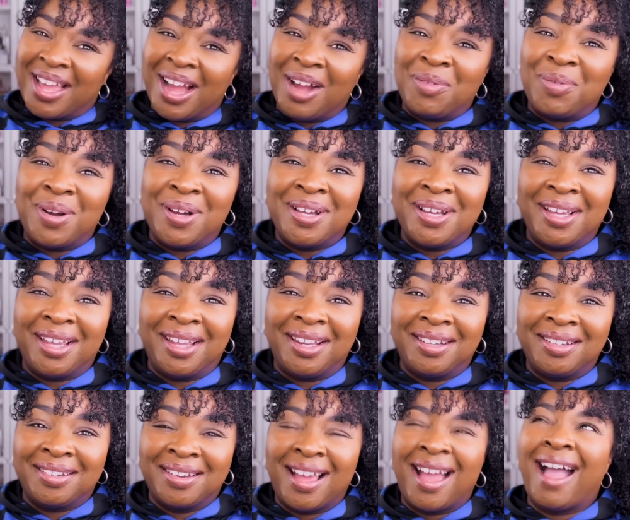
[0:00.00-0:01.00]
I would.
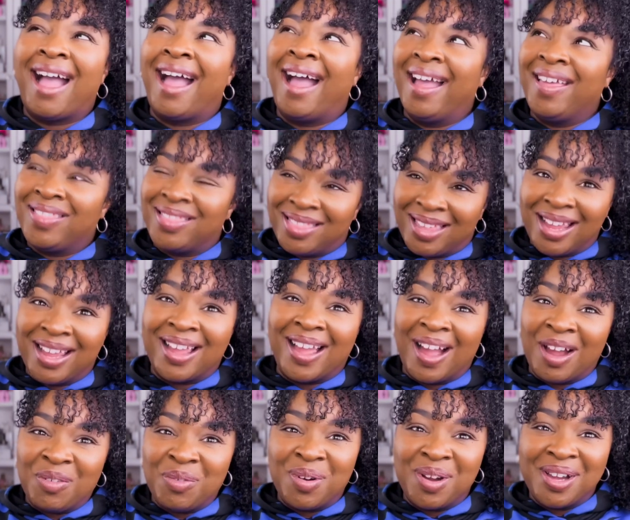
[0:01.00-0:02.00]

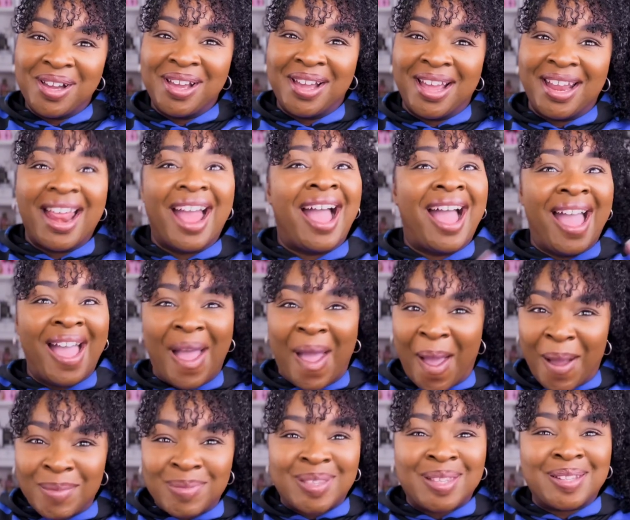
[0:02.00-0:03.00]
I
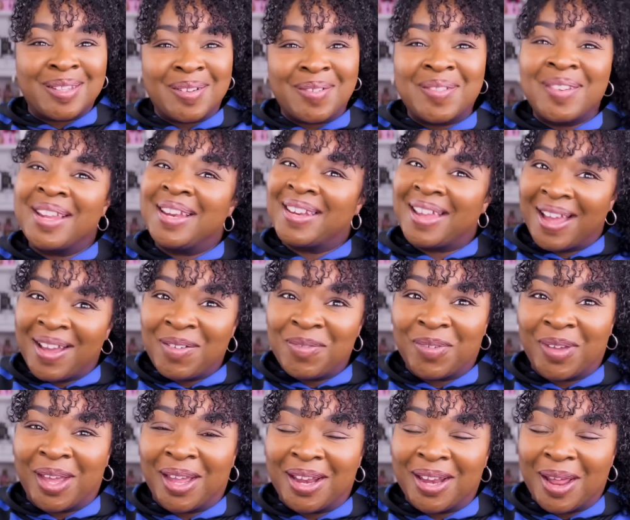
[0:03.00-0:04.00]
absolutely love
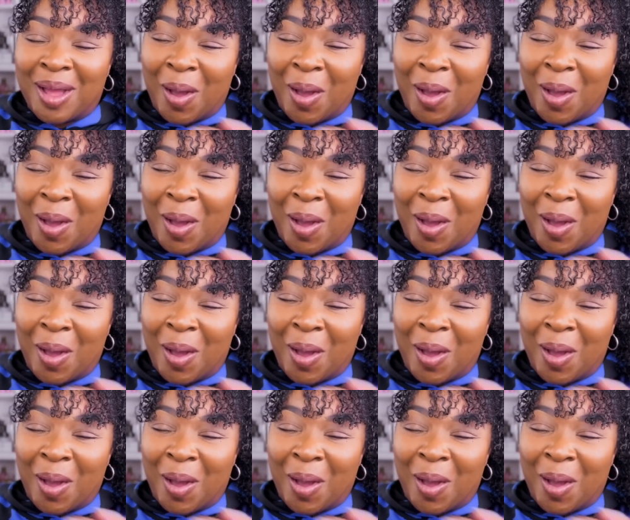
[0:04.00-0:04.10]
it.